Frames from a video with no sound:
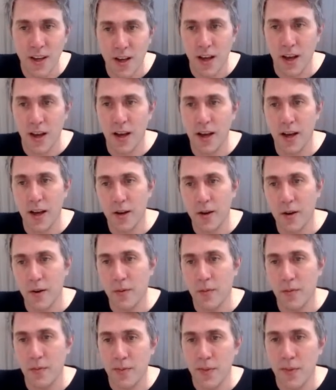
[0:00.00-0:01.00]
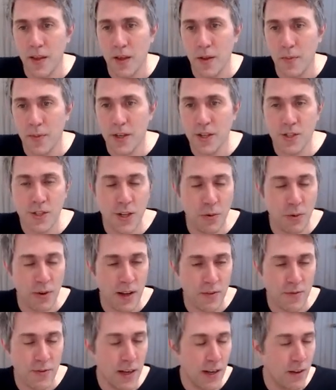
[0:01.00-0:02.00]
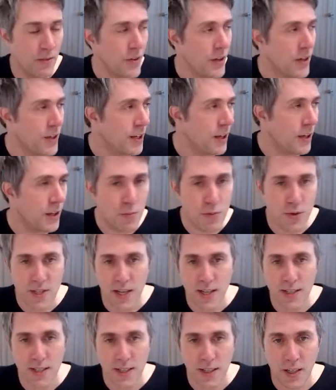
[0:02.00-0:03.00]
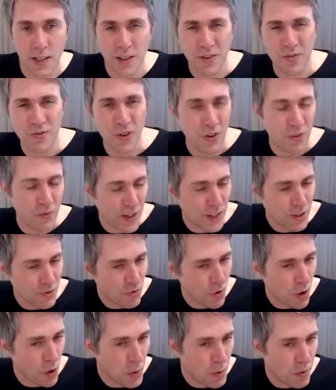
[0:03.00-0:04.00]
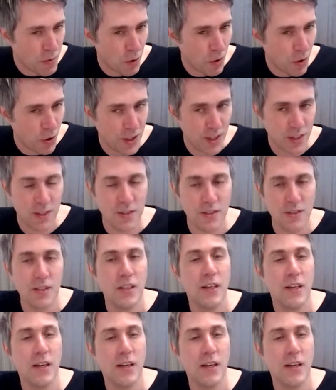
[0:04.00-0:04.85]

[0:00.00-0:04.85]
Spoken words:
because you don't want that feeling that you're presenting and you've got things wrong with your audience.